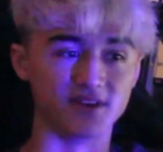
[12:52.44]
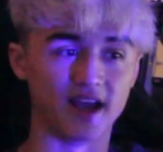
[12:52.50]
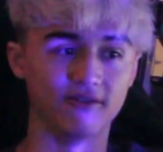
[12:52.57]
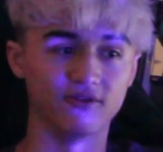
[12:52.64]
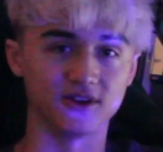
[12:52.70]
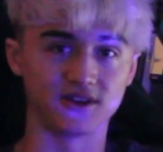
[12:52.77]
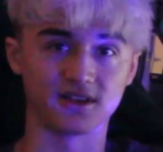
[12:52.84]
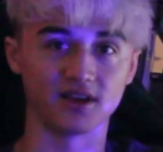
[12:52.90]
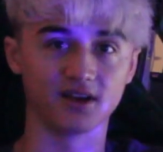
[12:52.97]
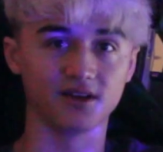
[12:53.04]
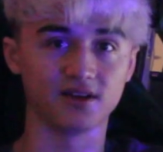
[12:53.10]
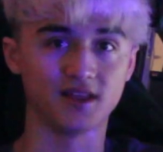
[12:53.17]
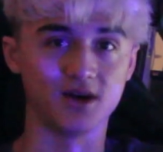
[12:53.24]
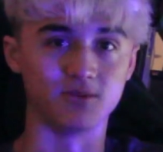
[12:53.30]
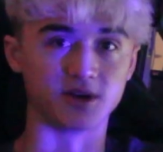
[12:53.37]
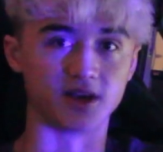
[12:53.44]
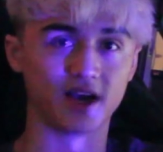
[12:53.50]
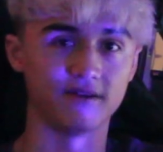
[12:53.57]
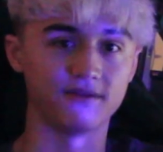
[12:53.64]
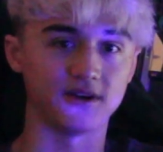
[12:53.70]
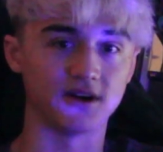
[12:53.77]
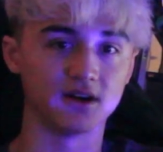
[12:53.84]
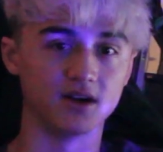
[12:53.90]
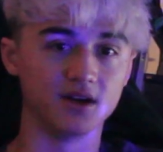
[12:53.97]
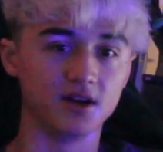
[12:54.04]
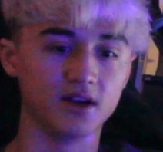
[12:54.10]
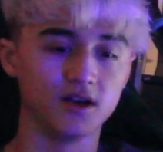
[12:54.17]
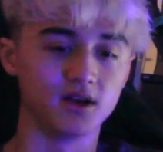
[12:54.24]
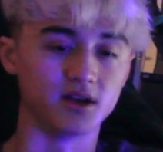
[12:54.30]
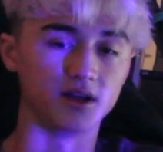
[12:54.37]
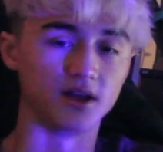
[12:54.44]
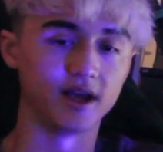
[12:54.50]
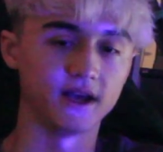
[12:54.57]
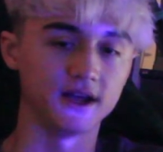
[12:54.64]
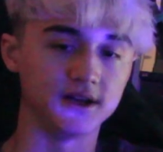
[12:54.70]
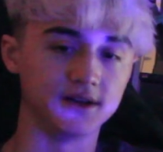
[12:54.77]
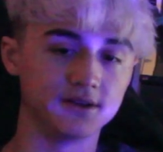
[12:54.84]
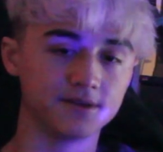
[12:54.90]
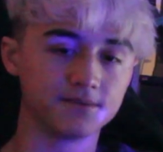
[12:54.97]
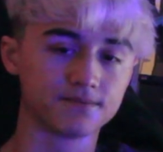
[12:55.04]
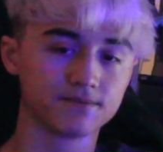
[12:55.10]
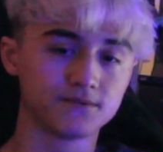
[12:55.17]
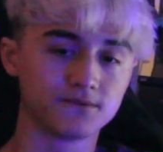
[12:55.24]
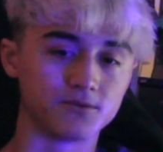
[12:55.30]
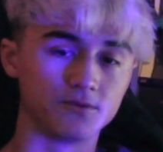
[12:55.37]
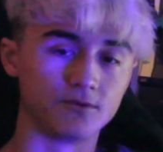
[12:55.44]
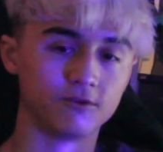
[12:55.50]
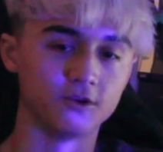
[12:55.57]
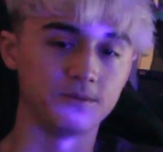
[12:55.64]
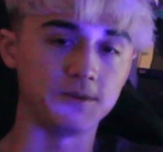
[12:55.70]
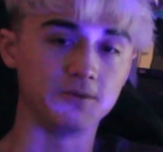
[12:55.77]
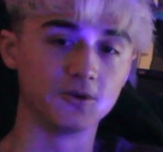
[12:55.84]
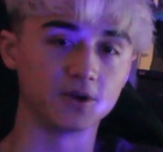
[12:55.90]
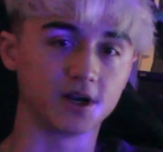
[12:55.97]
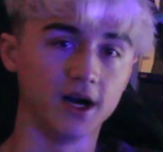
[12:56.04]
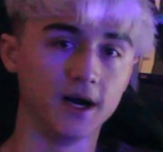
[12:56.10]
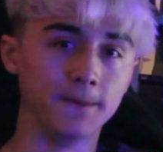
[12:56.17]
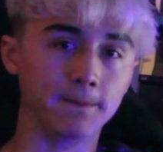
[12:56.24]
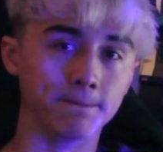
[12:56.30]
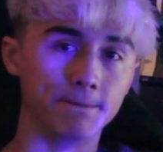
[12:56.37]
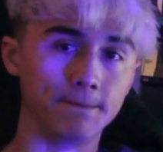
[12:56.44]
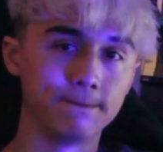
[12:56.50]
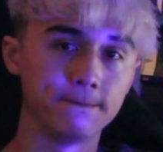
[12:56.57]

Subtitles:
everything that we have here. And for people to come,